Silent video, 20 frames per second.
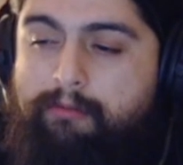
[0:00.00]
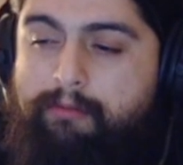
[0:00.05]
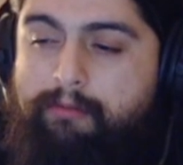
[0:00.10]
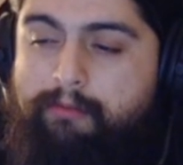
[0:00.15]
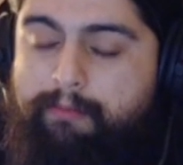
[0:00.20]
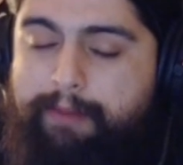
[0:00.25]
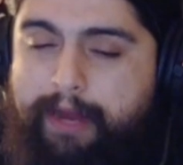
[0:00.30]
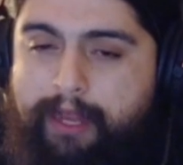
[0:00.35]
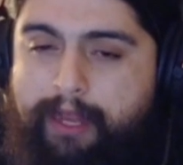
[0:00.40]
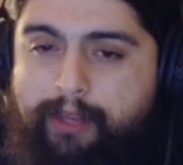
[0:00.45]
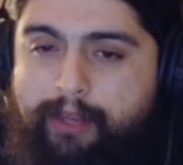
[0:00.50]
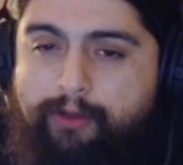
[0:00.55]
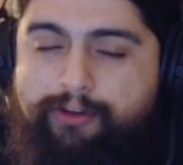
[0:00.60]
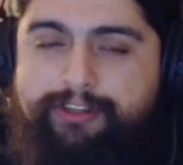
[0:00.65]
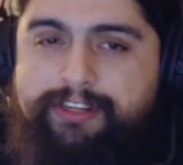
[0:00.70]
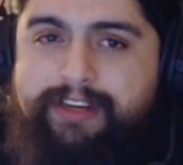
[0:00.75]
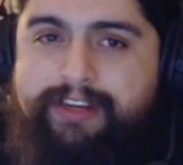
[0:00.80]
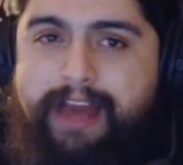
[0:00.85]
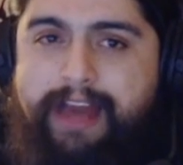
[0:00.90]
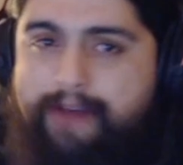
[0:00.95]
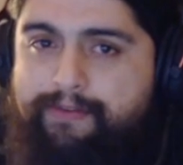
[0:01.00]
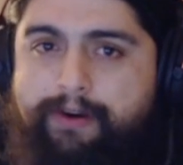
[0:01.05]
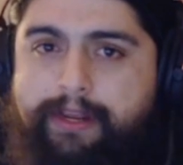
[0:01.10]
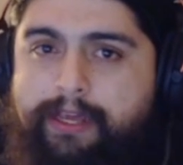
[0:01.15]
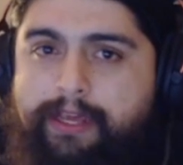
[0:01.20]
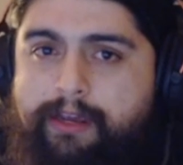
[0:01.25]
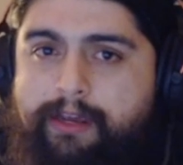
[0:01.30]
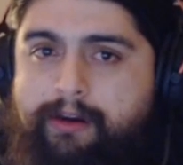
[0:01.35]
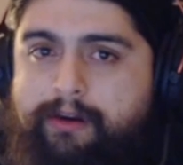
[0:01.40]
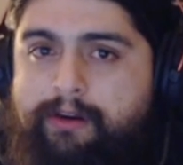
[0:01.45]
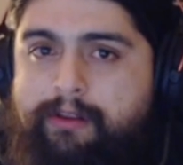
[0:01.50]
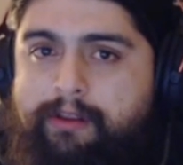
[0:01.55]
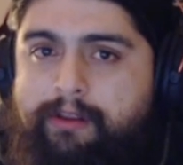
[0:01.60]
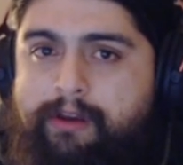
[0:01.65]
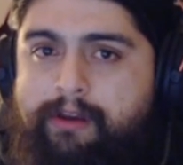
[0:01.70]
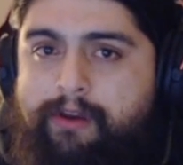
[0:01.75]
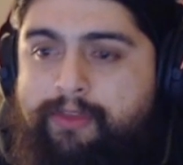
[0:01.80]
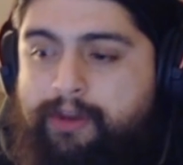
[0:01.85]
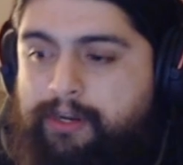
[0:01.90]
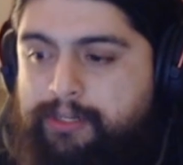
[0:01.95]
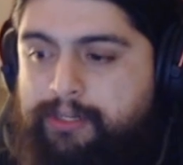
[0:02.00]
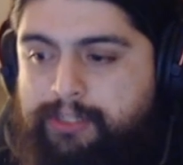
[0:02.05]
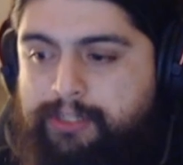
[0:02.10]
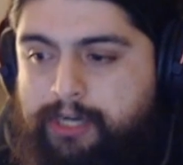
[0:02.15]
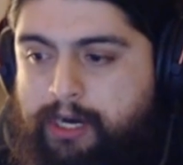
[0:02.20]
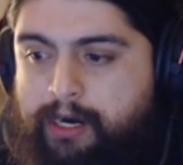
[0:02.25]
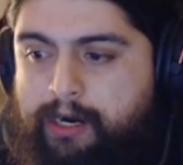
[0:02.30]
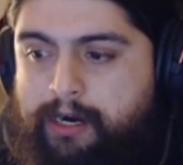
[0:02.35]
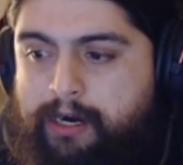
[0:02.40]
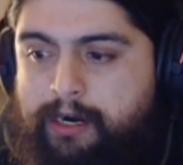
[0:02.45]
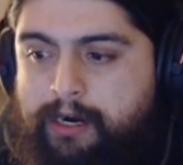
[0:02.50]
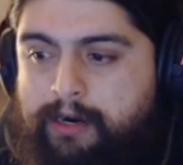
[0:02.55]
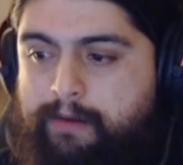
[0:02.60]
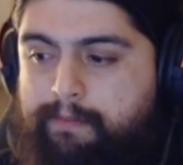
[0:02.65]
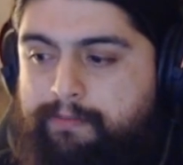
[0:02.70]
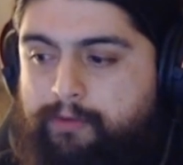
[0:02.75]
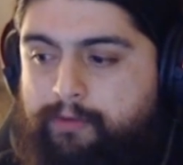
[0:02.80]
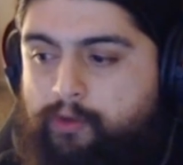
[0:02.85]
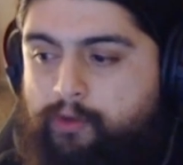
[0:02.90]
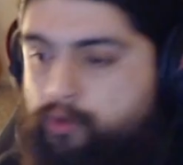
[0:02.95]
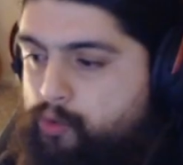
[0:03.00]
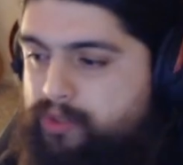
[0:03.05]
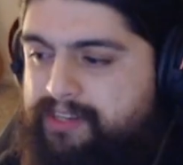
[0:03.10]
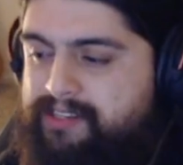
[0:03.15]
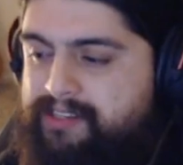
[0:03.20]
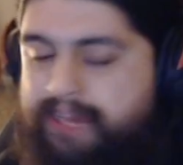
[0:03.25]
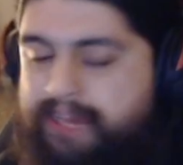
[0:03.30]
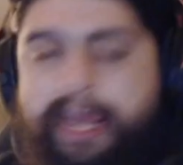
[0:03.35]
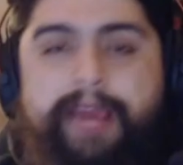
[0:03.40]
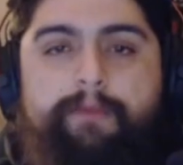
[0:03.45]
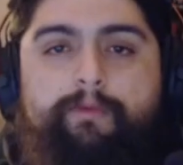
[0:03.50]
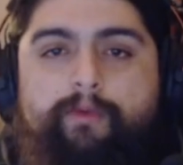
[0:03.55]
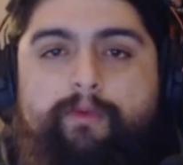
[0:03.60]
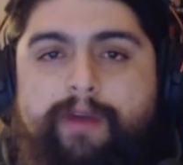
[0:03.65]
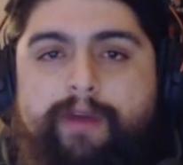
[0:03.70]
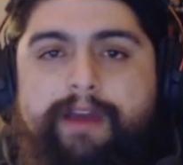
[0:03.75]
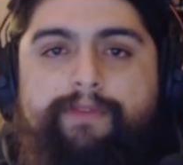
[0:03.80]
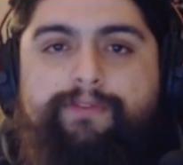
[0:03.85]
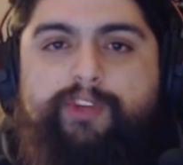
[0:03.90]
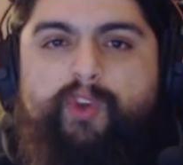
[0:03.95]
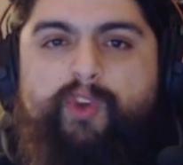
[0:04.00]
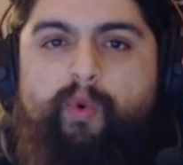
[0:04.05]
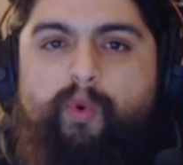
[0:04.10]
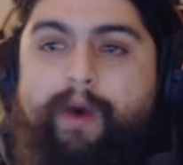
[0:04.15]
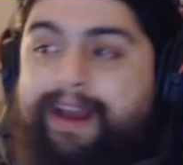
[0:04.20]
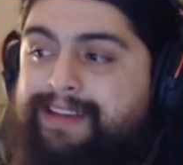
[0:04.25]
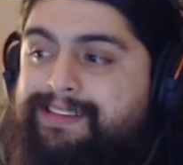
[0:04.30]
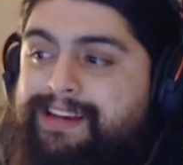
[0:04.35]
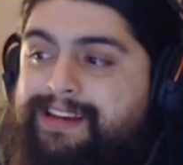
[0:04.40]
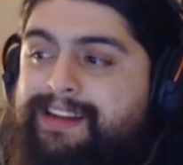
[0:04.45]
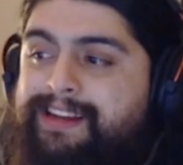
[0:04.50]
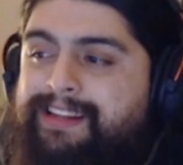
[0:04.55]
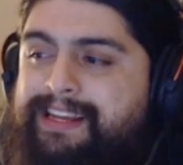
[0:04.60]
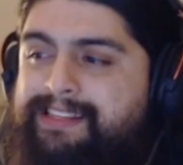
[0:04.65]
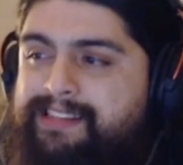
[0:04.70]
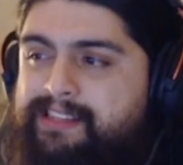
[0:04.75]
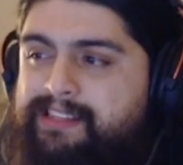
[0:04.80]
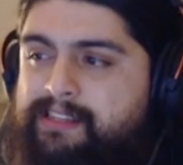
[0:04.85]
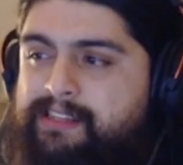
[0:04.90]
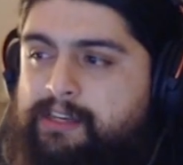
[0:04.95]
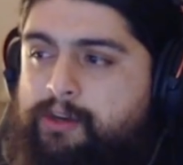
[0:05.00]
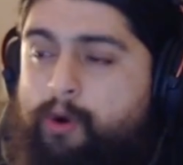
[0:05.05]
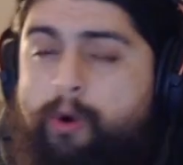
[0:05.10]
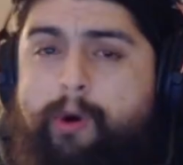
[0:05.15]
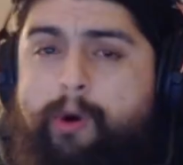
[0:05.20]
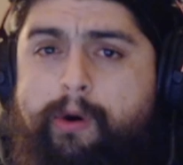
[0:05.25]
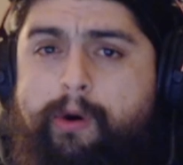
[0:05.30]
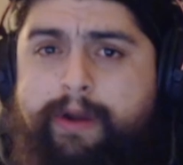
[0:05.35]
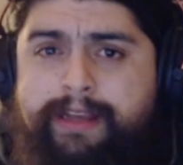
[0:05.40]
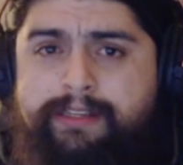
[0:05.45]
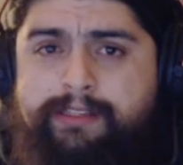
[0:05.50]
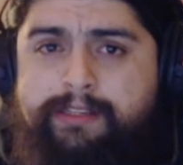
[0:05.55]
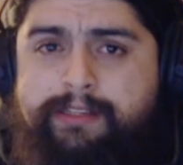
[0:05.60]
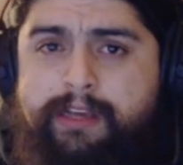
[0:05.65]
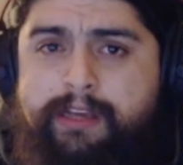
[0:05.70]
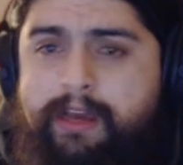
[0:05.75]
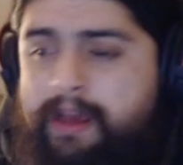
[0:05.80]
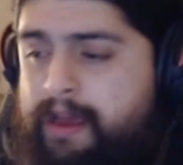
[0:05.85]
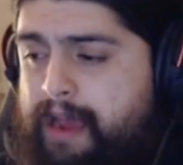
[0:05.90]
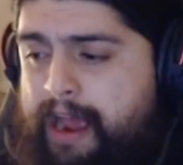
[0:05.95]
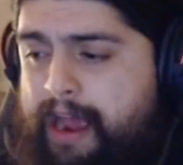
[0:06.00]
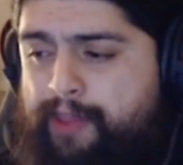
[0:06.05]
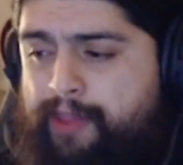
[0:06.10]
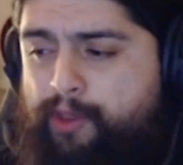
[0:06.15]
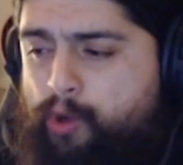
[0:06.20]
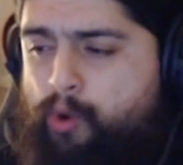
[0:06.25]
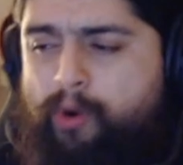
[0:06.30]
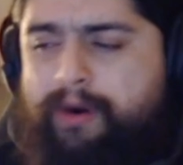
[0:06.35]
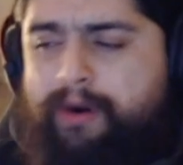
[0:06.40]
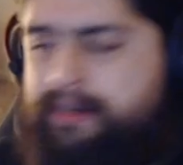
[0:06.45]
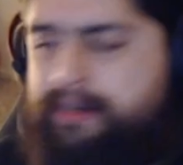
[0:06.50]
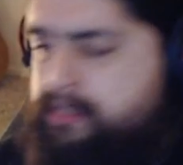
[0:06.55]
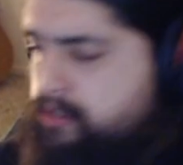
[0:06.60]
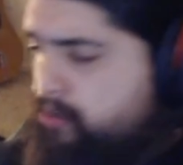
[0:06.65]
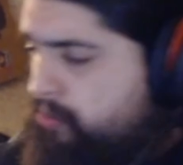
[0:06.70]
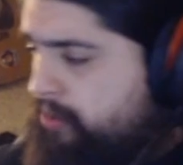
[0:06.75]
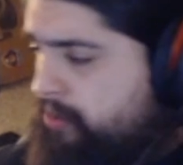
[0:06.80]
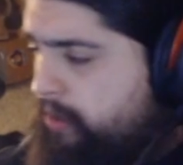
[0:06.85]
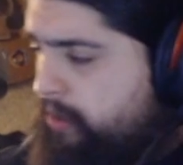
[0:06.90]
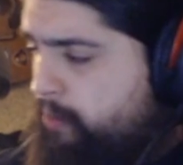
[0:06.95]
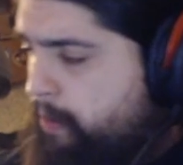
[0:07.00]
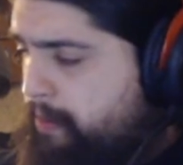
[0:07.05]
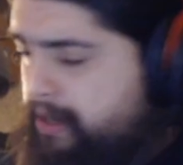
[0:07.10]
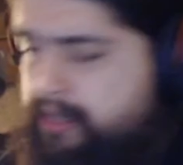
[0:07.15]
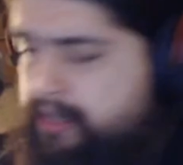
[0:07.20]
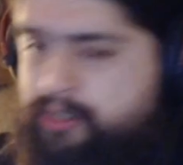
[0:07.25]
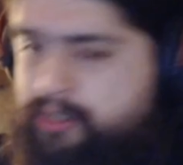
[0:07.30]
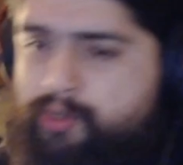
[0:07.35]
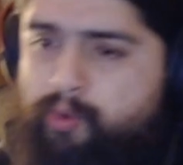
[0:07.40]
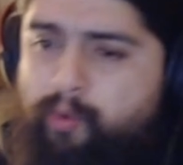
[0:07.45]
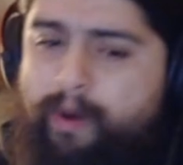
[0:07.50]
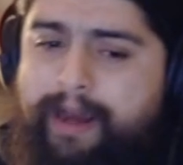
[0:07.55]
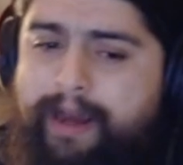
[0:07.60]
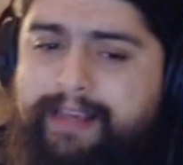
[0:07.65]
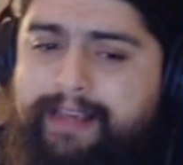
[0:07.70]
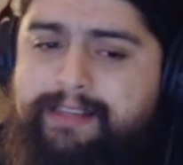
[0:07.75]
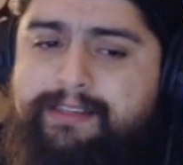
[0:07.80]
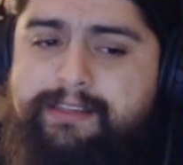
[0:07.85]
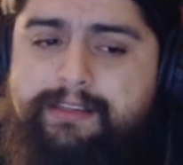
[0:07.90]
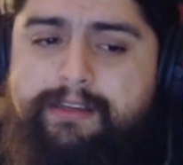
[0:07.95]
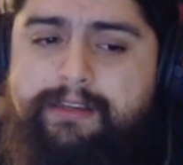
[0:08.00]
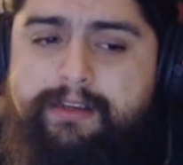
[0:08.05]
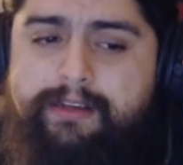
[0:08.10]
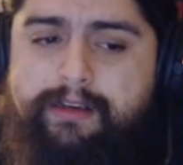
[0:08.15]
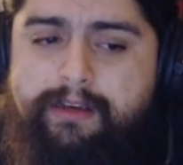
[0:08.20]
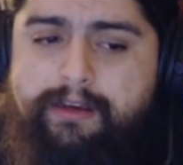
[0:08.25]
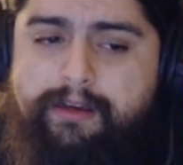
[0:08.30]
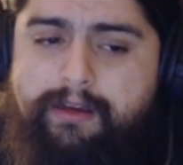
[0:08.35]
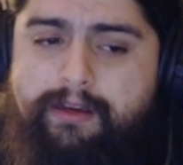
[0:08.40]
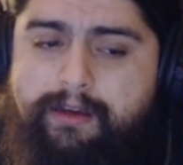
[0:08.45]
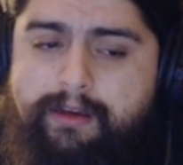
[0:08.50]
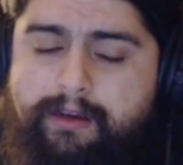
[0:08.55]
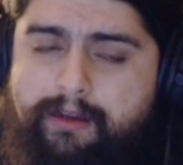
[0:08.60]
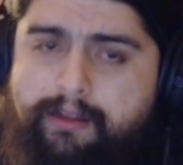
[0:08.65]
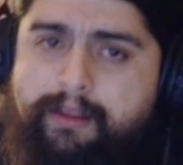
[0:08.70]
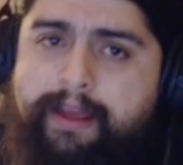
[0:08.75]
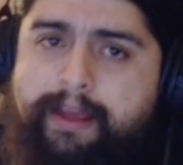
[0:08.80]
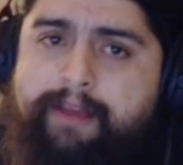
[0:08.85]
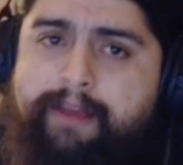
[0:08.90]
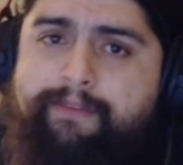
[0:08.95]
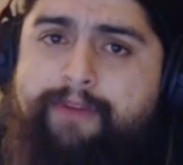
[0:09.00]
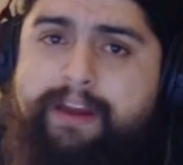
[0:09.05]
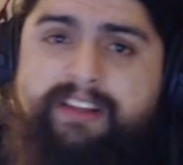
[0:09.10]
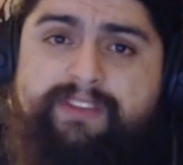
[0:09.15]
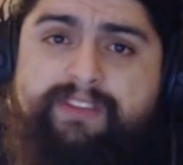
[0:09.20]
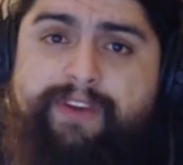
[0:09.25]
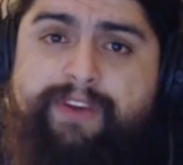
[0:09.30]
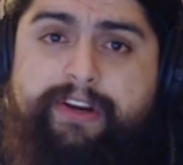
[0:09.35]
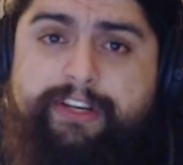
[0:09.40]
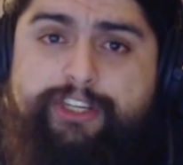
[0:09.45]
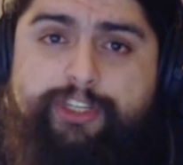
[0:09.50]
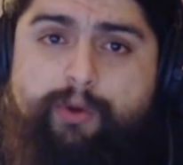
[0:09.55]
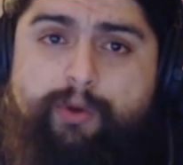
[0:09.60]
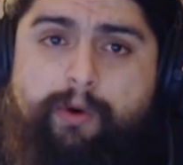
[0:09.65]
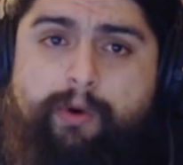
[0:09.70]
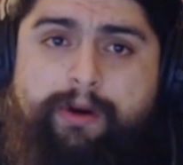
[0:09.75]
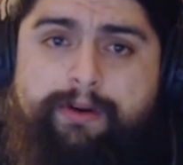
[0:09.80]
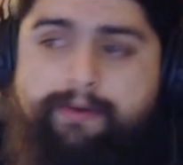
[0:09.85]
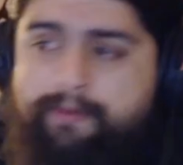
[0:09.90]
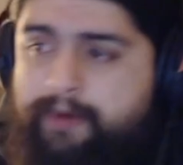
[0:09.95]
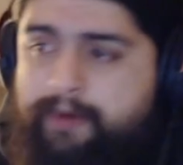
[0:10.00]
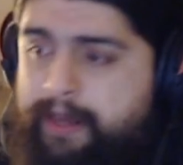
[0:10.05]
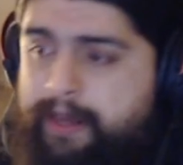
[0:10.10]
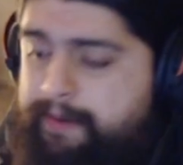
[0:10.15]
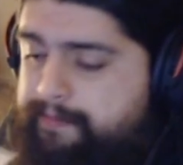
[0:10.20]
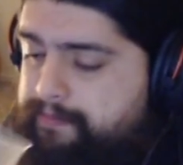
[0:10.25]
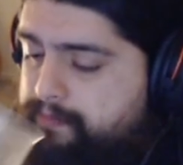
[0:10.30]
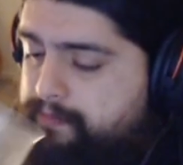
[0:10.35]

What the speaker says: but you just never hear the guitar do the same riff twice unless it's a chorus, and the chorus is only repeated twice, like, and it's very short, right?